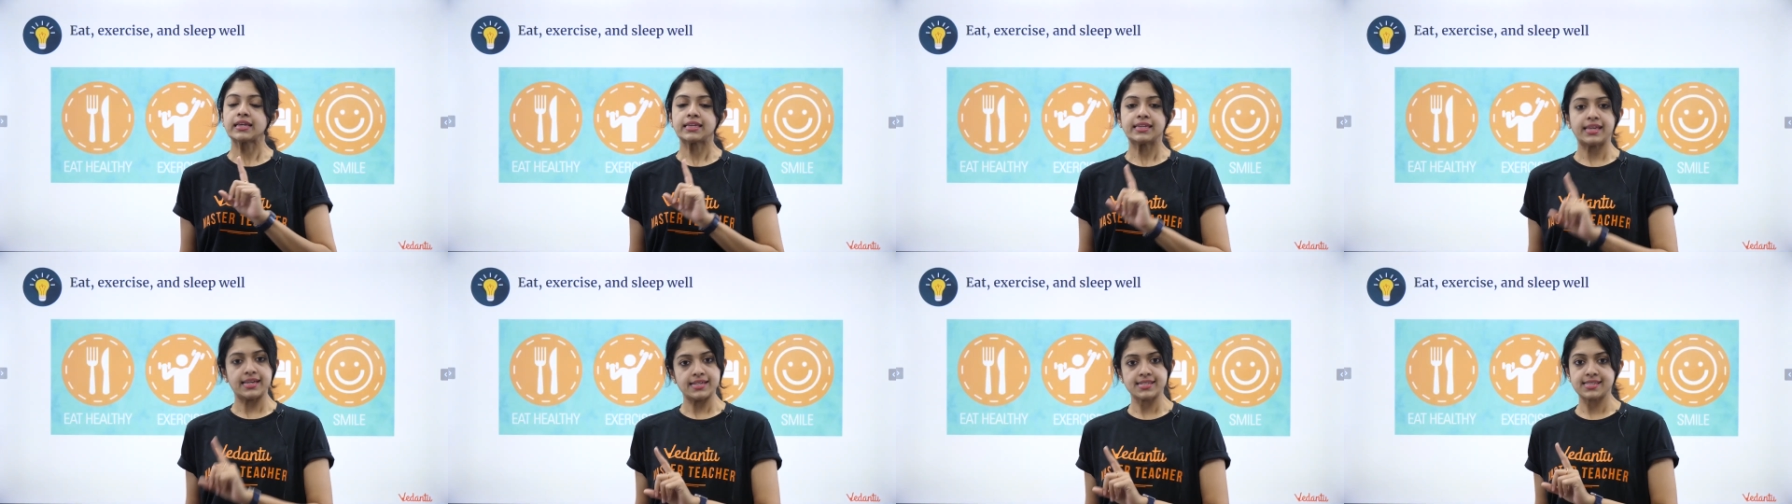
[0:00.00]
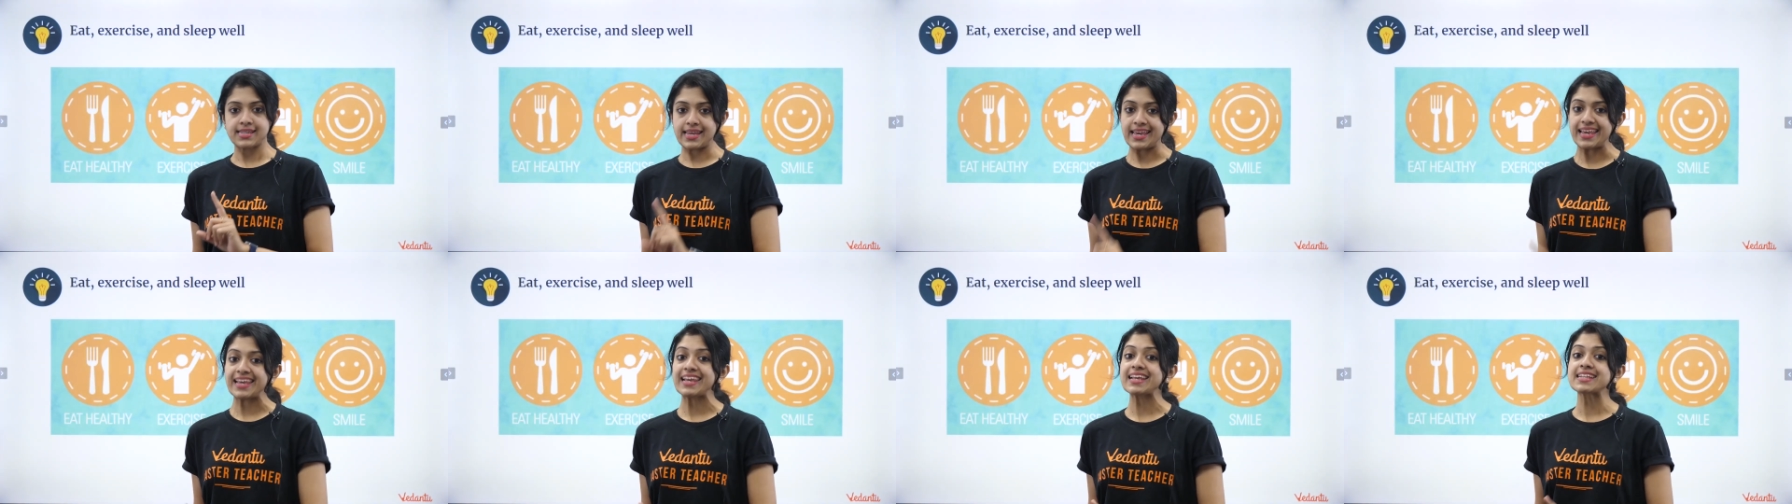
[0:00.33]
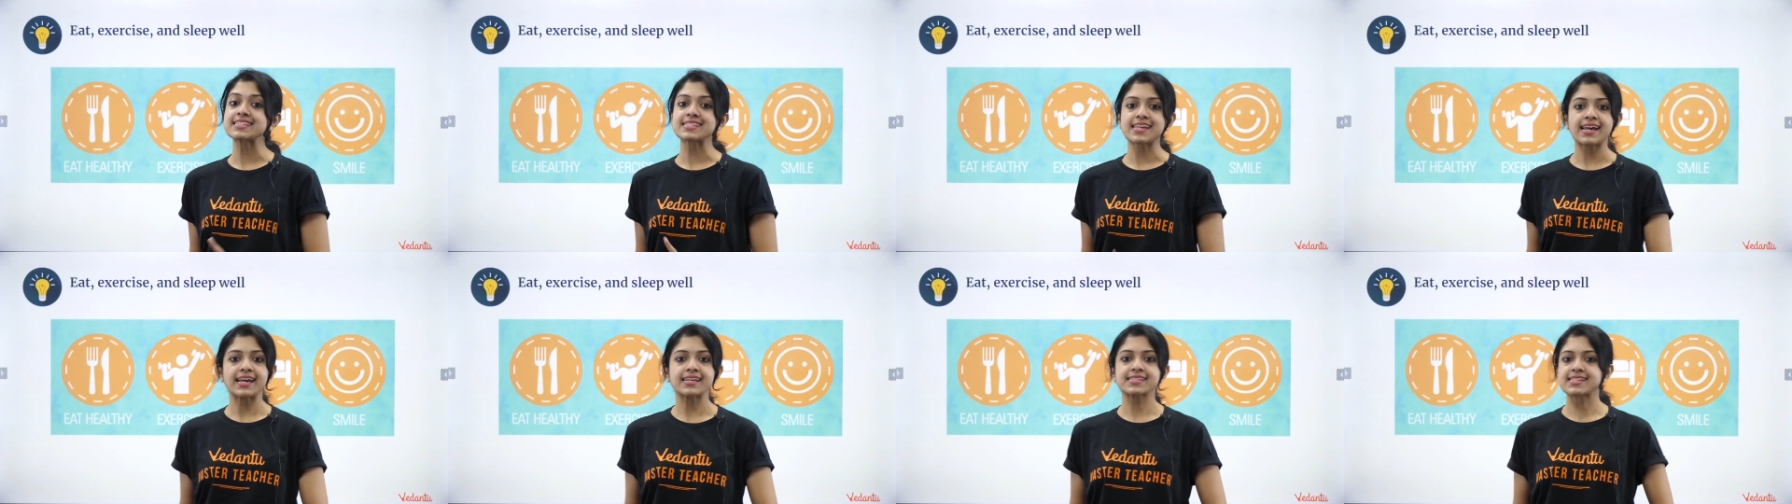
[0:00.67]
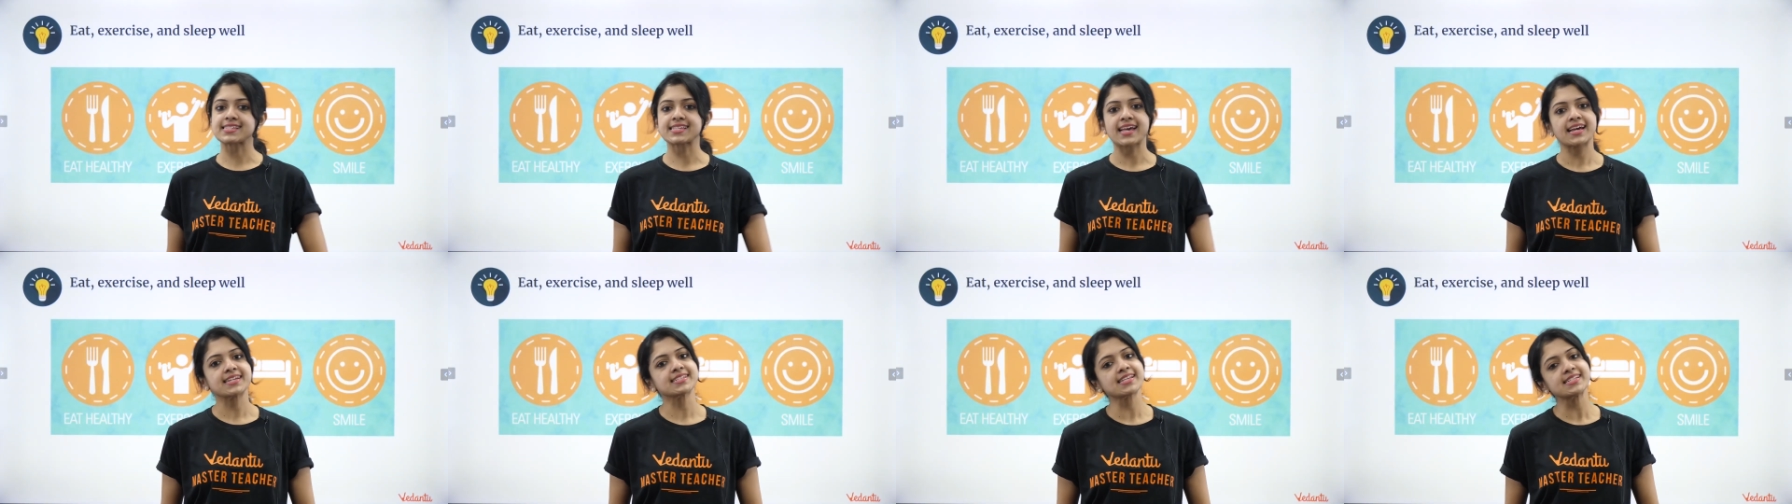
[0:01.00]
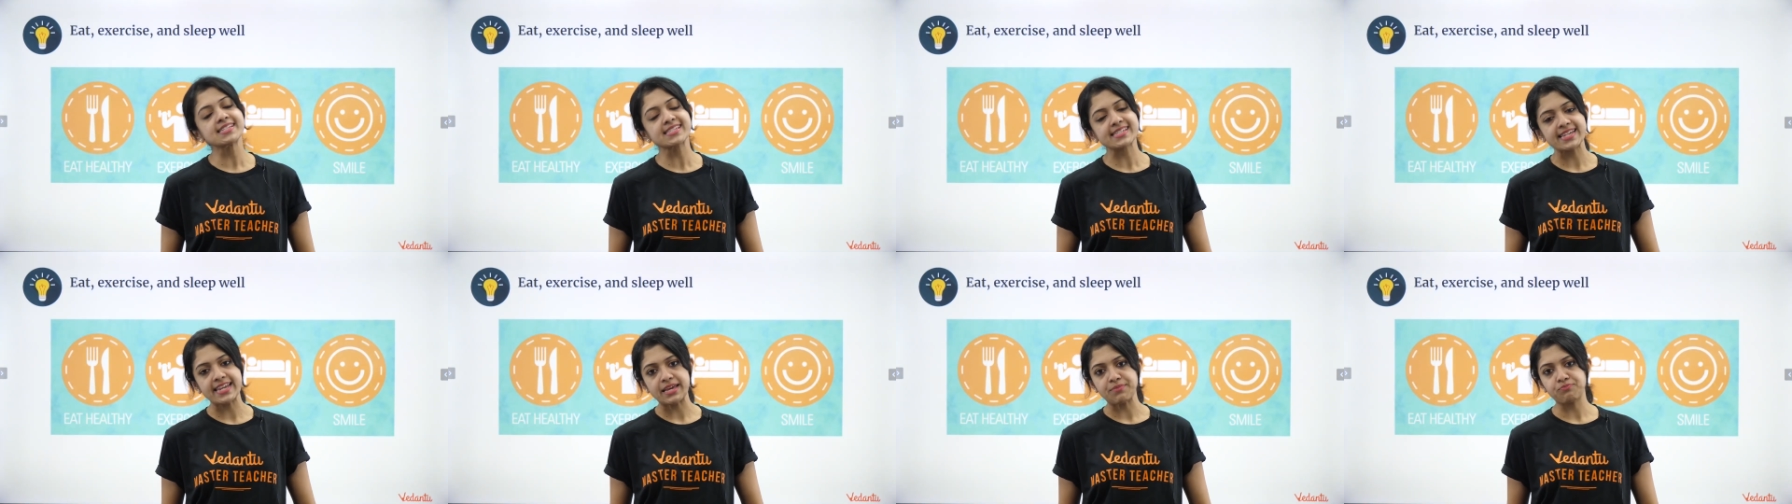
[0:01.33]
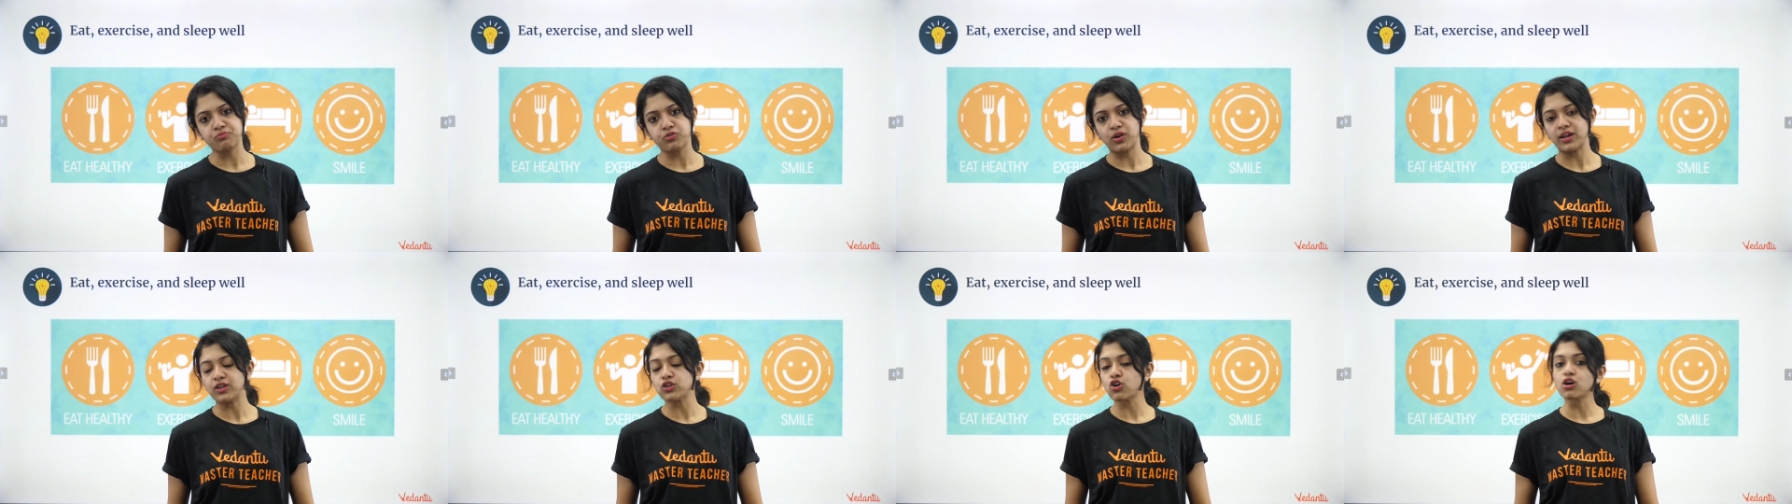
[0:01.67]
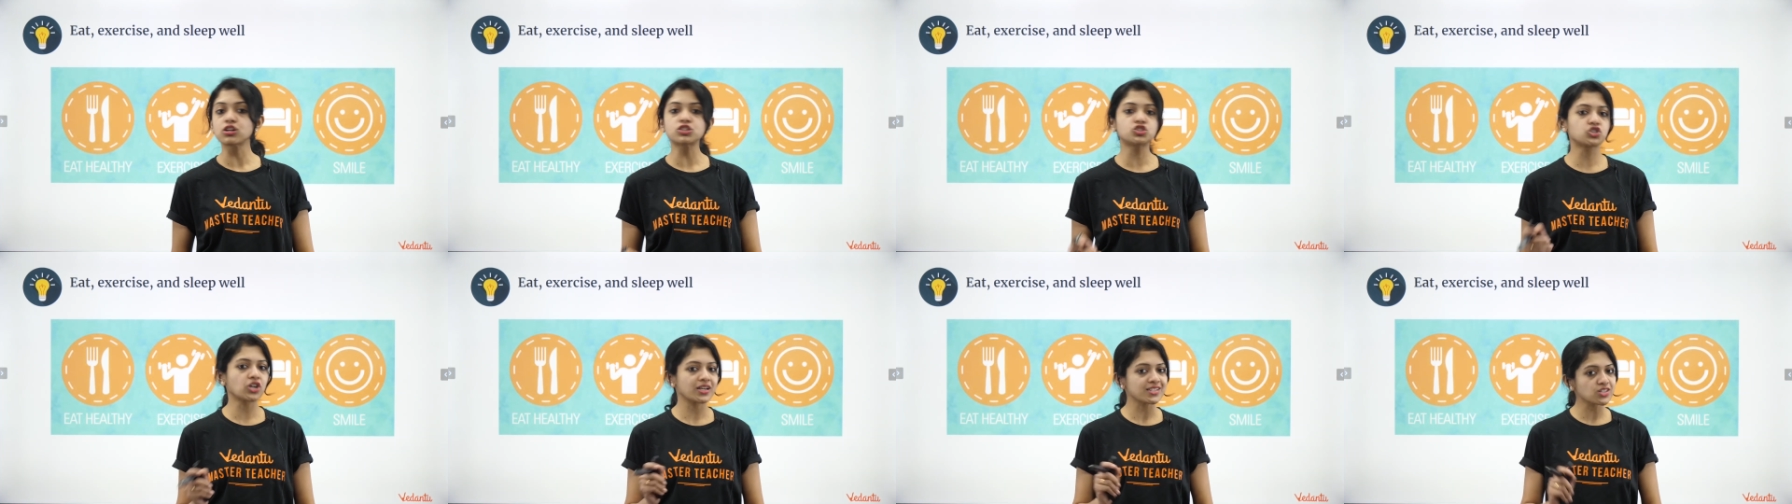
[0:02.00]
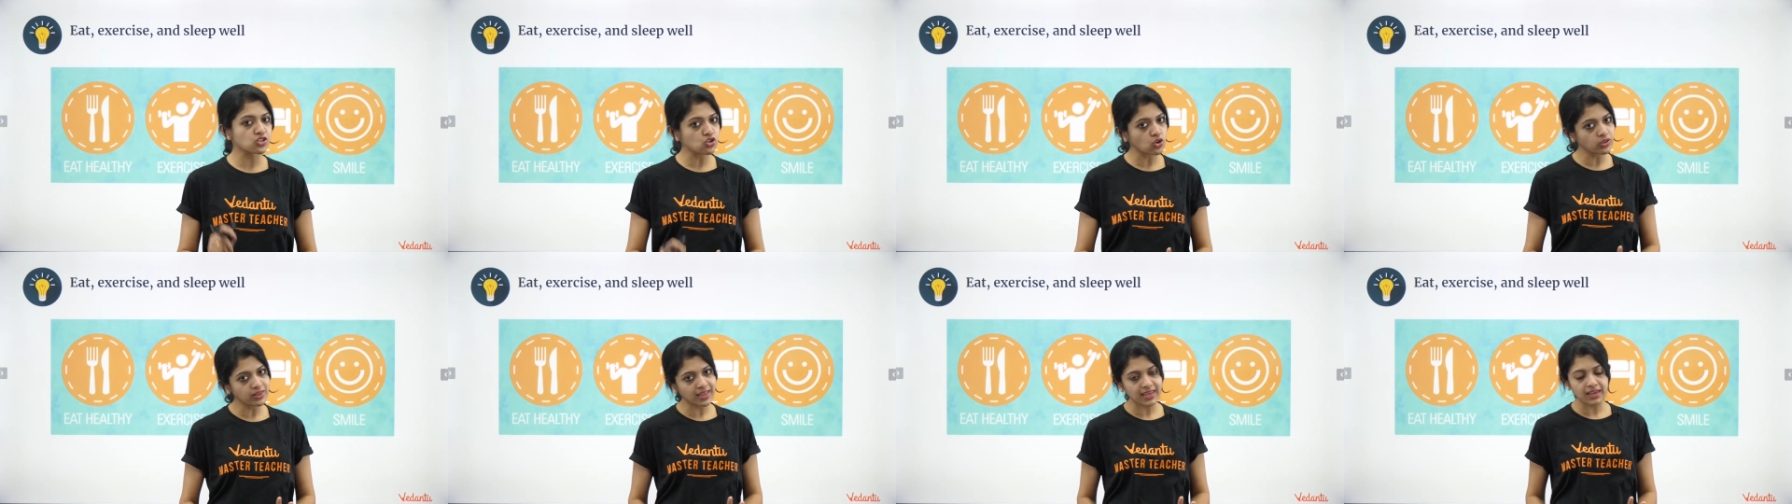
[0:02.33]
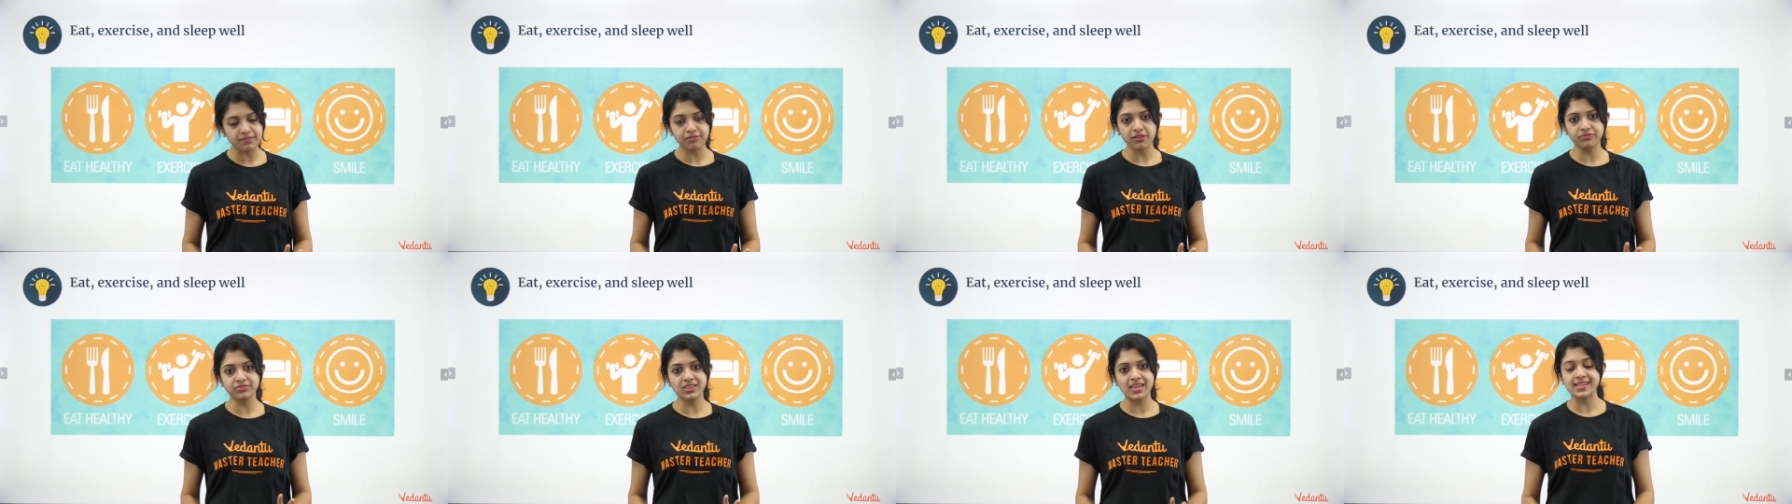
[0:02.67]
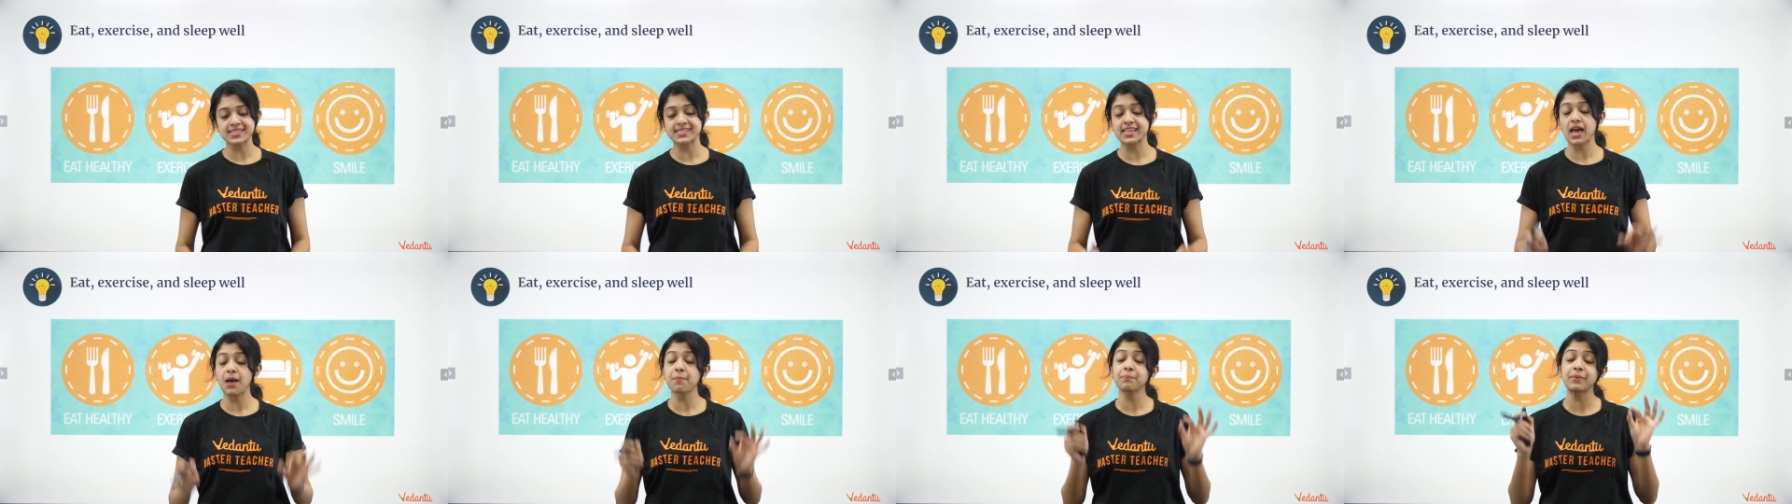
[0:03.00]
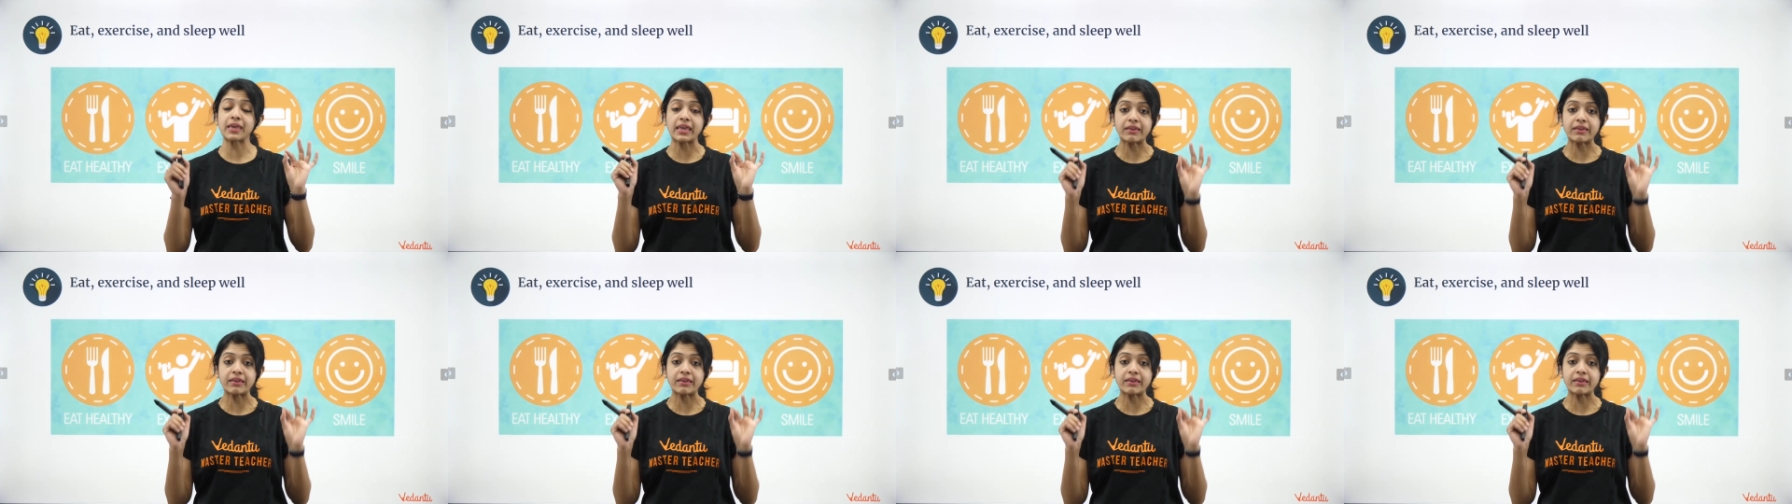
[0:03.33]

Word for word: Yes, eat, exercise and sleep well, not just on the eve of the exam,